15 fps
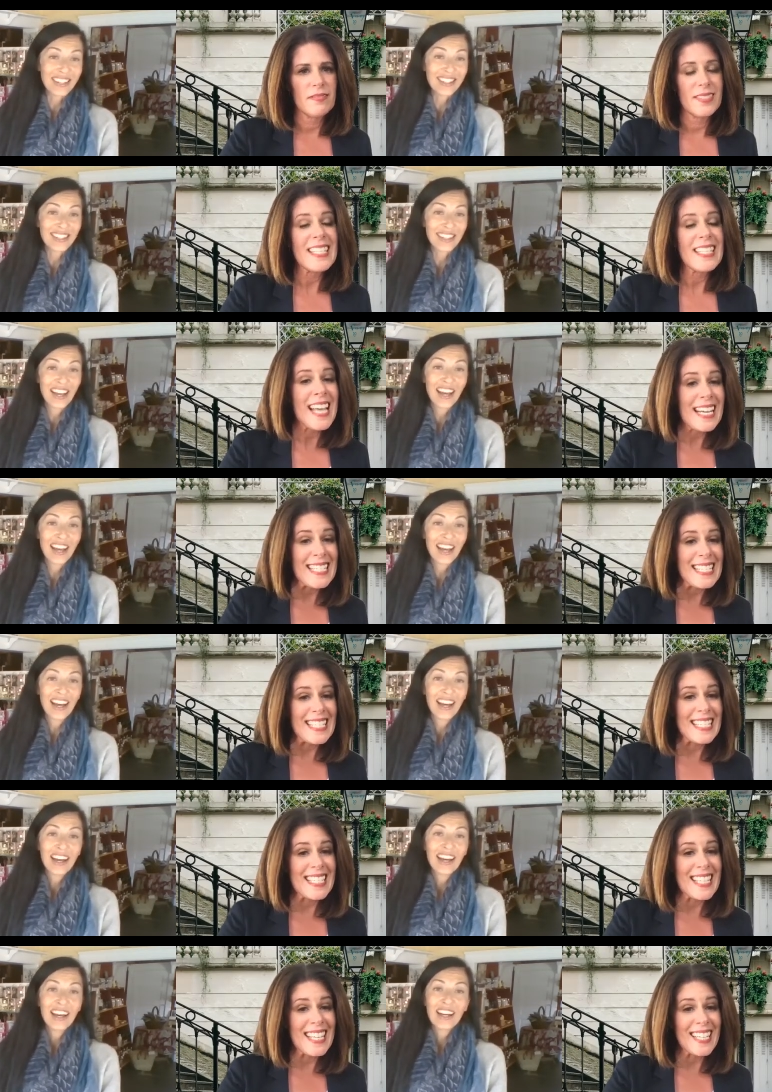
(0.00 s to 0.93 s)

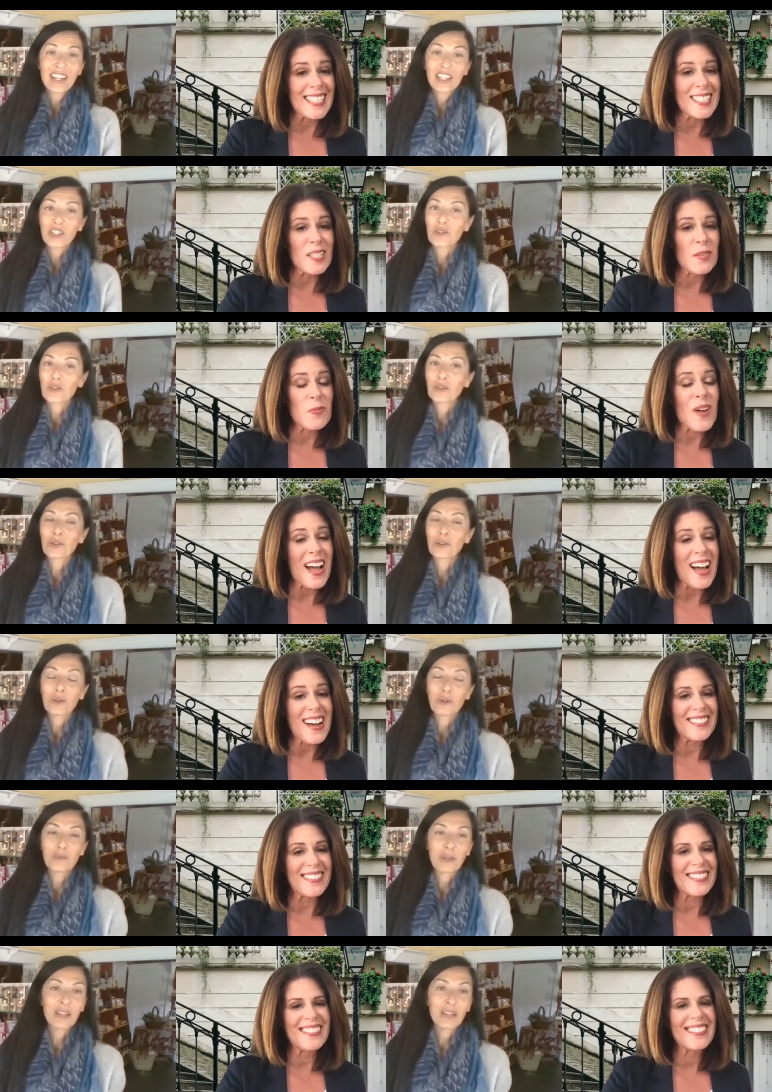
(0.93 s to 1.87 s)
Speaker 1: 96,
Speaker 2: so,
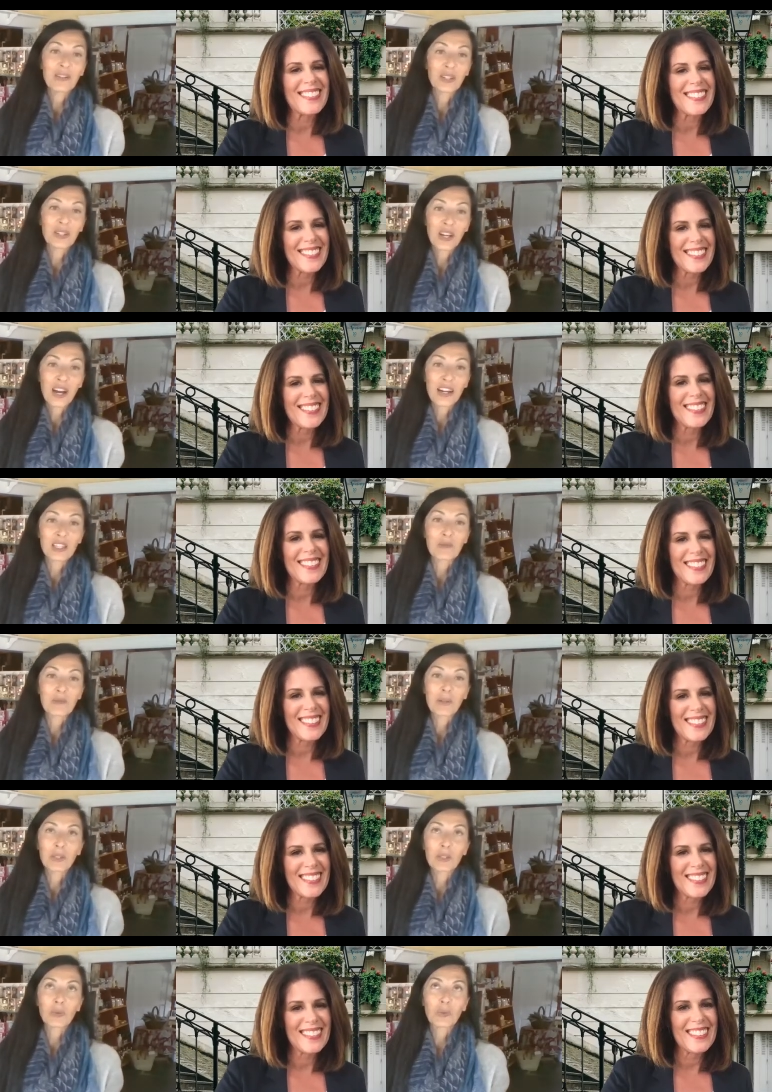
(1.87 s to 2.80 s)
wow. Believe it or not,
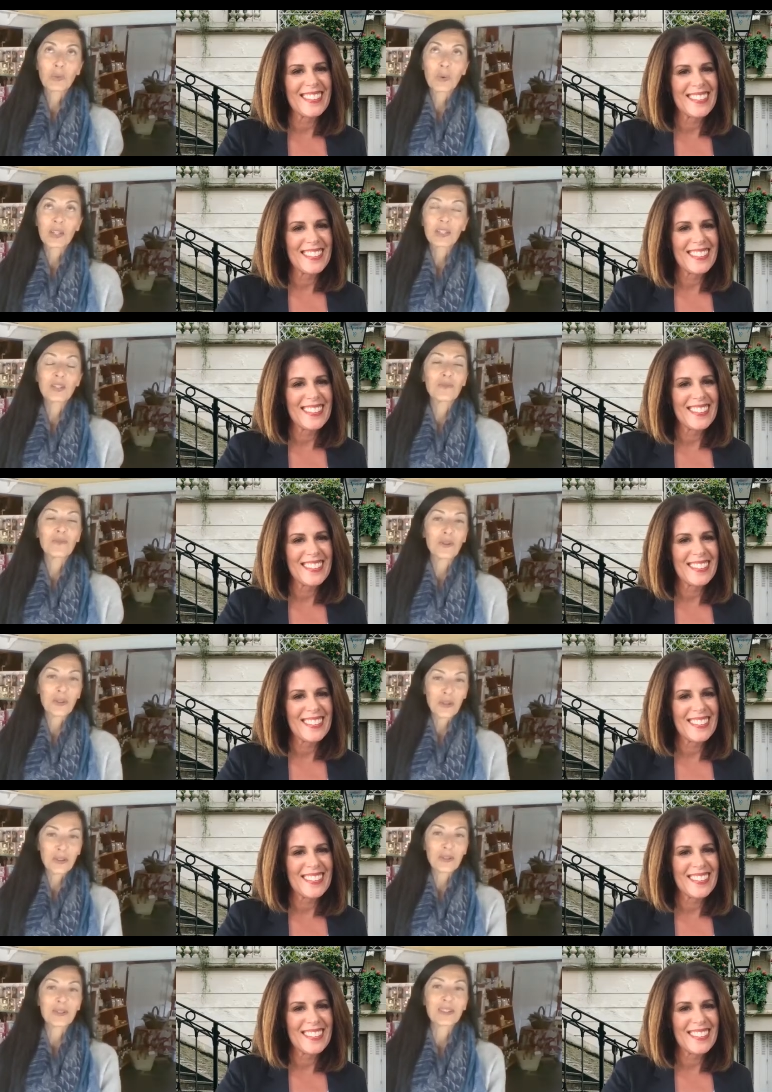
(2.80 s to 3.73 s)
it's been
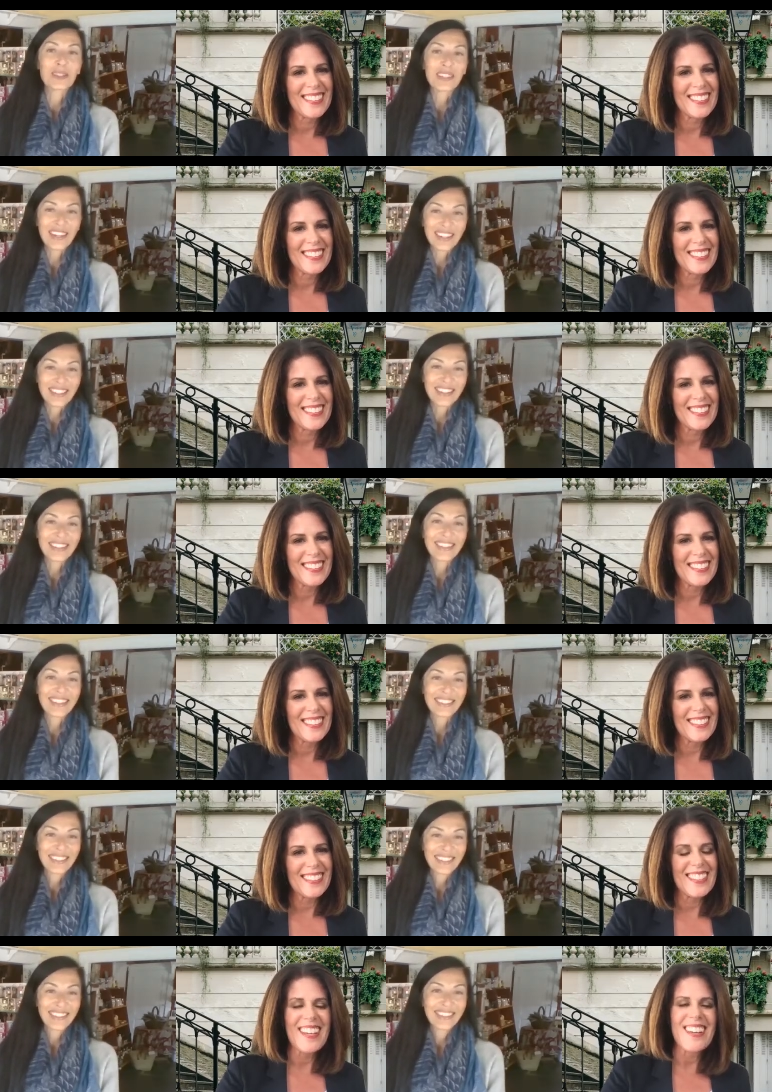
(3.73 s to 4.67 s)
24 years, yes.
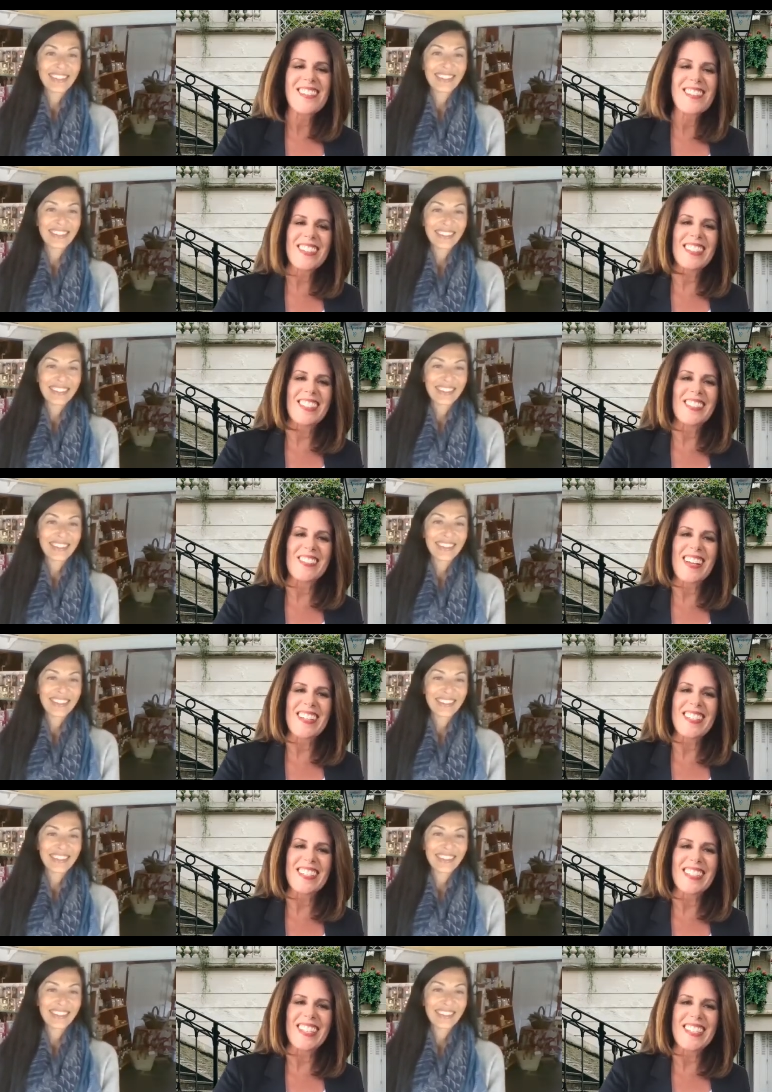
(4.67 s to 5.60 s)
Speaker 1: Oh,
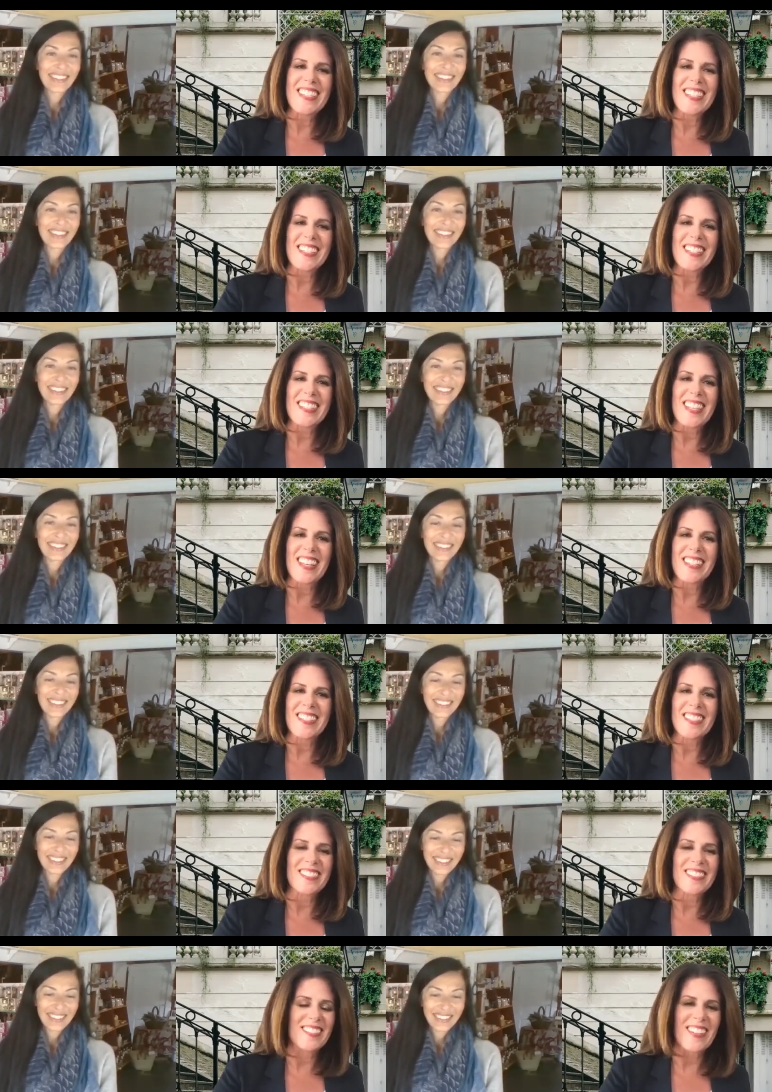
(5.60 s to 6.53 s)
congratulations. That
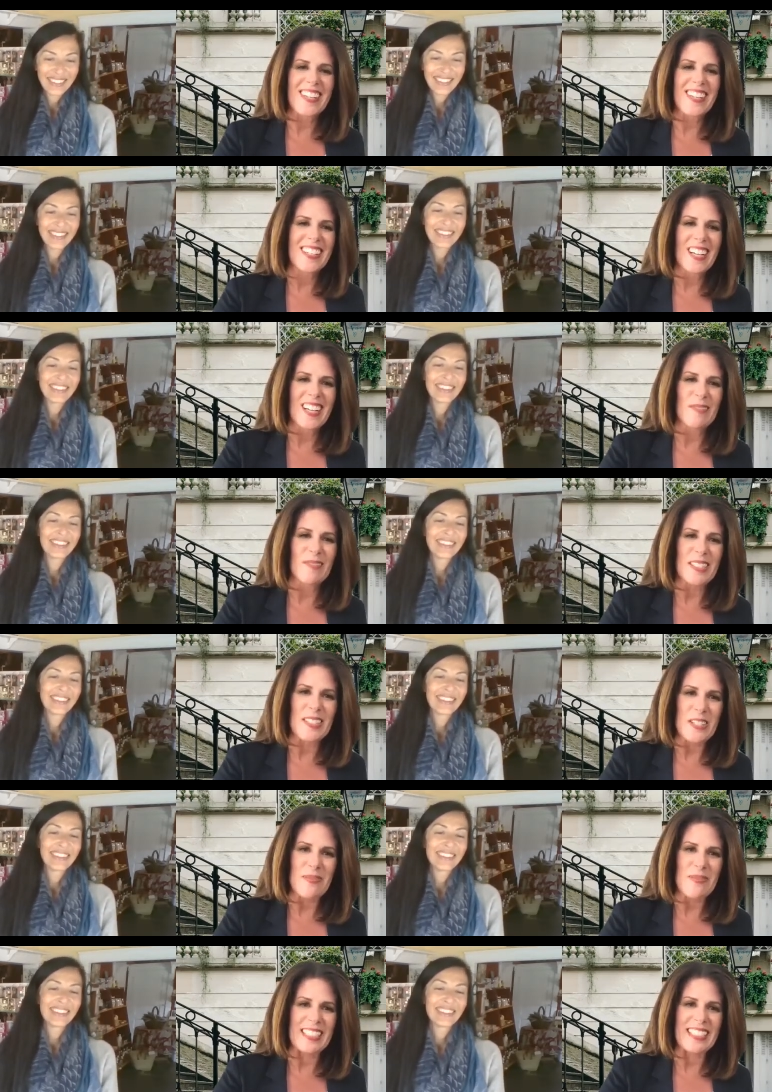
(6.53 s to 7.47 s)
is a great
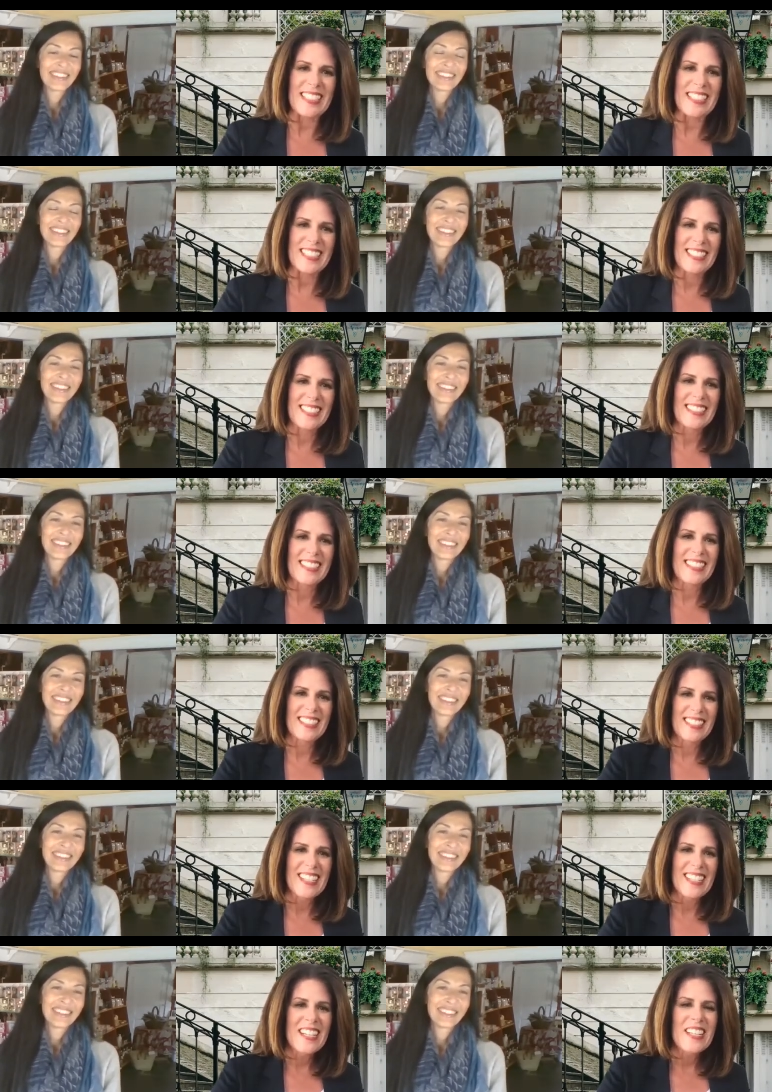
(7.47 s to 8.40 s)
accomplishment.
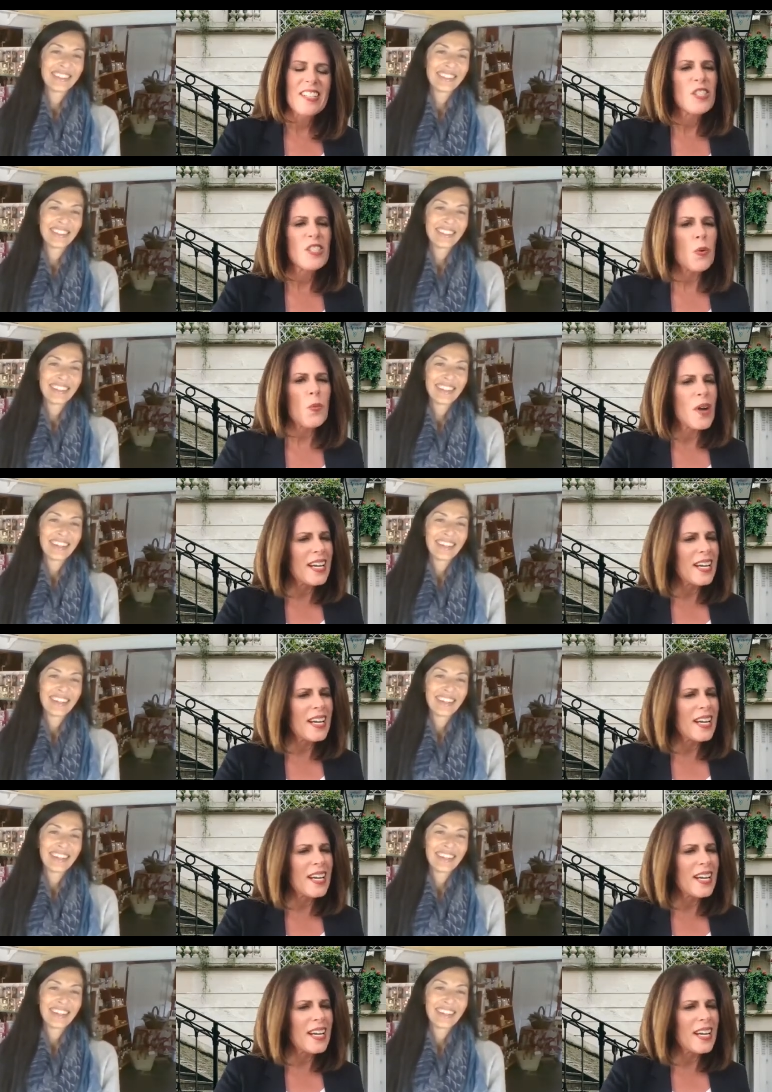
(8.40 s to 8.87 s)
So what